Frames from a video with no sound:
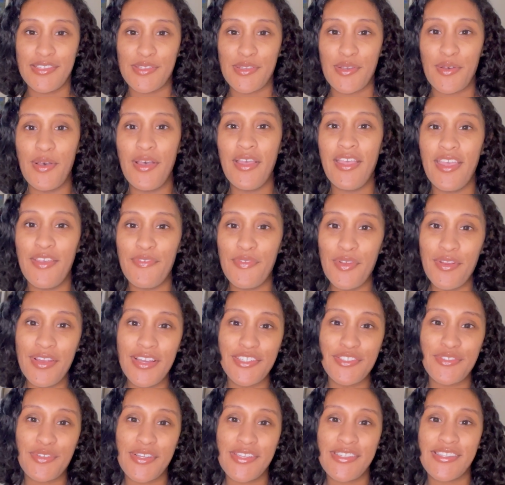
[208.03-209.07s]
So if you're
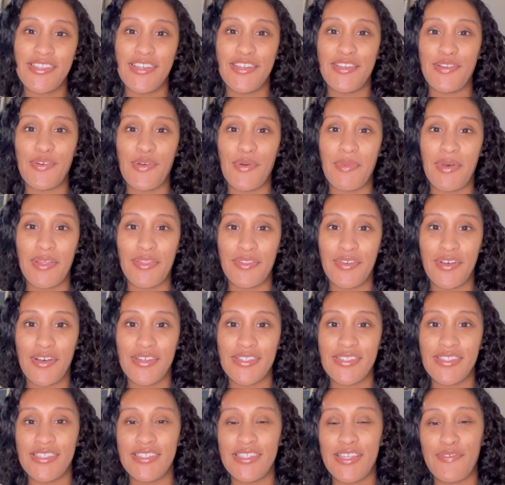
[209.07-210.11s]
interested in knowing my
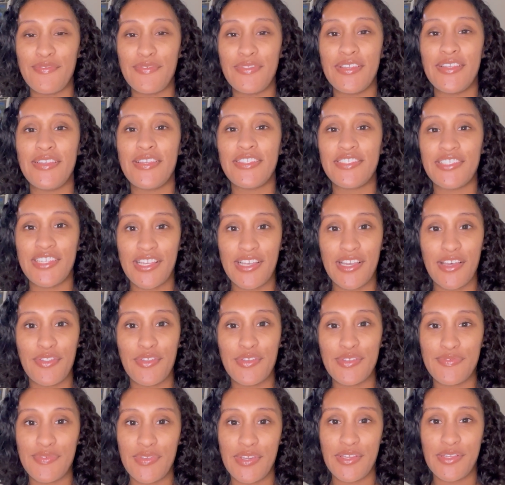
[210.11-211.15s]
thoughts, then definitely check out
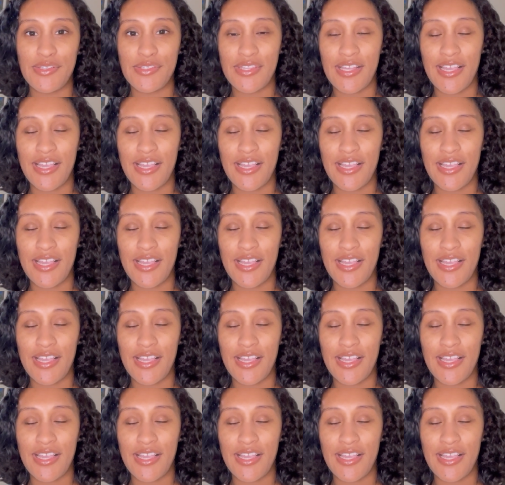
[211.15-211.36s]
those videos.